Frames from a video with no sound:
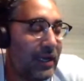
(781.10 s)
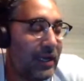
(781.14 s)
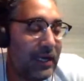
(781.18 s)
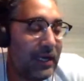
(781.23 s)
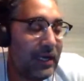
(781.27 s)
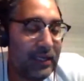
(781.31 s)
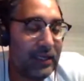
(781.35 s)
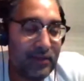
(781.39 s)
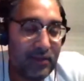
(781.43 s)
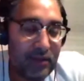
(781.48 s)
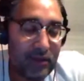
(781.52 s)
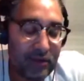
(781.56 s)

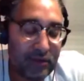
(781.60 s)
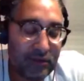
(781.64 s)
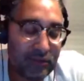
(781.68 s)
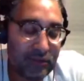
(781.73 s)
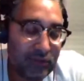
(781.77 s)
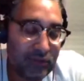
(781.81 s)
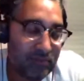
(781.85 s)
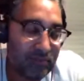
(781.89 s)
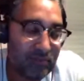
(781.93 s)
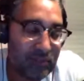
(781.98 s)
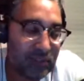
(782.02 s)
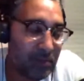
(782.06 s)
and
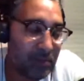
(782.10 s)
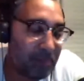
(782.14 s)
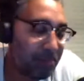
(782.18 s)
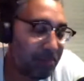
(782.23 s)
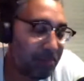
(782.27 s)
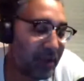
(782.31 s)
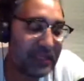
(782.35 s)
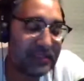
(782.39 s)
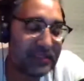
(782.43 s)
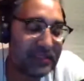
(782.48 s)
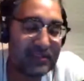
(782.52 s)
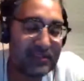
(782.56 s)
there's
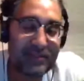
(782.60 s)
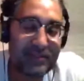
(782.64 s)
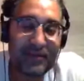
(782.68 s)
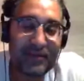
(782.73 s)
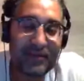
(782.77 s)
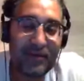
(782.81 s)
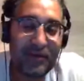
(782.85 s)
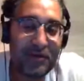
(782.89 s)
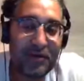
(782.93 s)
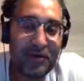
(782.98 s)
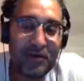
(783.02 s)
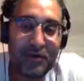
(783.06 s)
some
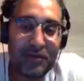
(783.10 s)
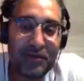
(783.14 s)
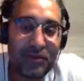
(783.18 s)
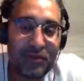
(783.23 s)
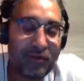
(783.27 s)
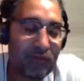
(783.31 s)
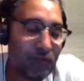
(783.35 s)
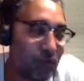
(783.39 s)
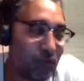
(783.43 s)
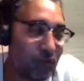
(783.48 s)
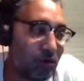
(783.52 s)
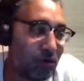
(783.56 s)
bets on
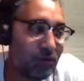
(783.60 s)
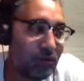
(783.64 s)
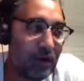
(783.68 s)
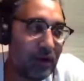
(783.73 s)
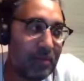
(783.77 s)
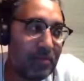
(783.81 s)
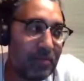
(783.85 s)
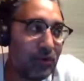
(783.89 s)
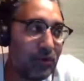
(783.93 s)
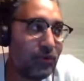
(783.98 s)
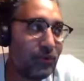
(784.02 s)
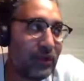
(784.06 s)
the Royal
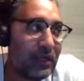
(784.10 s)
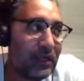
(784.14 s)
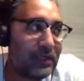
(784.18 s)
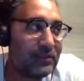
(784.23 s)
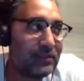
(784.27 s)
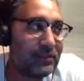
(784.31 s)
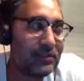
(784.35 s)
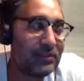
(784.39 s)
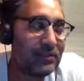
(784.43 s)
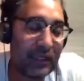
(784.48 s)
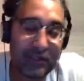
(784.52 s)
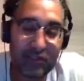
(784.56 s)
Rumble
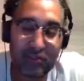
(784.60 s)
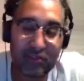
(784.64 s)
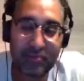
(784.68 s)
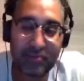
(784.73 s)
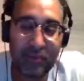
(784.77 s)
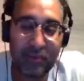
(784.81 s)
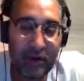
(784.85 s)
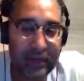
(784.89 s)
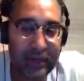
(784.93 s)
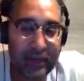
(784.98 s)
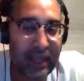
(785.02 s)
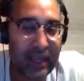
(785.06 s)
that Sage and
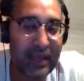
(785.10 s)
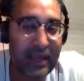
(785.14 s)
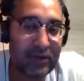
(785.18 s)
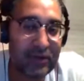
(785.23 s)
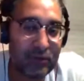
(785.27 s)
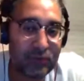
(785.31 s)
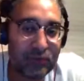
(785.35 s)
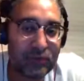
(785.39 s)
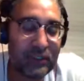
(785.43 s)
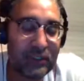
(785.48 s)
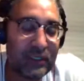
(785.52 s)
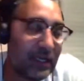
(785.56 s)
Mark
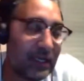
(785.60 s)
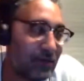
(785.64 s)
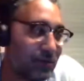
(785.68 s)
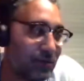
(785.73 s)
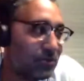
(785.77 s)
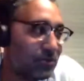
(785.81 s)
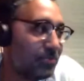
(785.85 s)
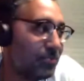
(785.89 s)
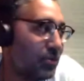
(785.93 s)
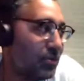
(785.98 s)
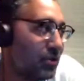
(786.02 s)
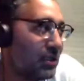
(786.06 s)
handles. He handles
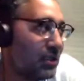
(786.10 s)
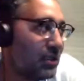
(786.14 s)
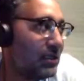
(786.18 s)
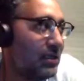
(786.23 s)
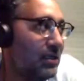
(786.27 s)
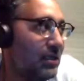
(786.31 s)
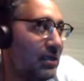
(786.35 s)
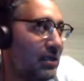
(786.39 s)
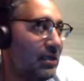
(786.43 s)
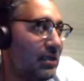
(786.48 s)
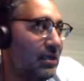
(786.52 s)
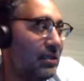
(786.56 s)
the bookkeeping,
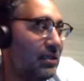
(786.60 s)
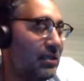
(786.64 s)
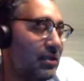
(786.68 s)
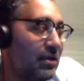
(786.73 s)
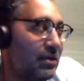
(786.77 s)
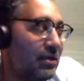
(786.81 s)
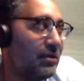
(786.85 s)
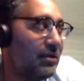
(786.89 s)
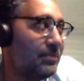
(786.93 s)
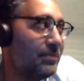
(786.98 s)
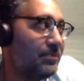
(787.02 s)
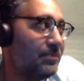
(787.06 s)

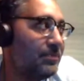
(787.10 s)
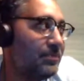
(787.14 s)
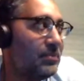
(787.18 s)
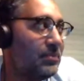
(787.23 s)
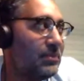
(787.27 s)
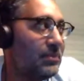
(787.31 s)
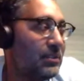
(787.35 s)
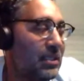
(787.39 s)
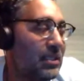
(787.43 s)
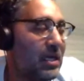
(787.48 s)
the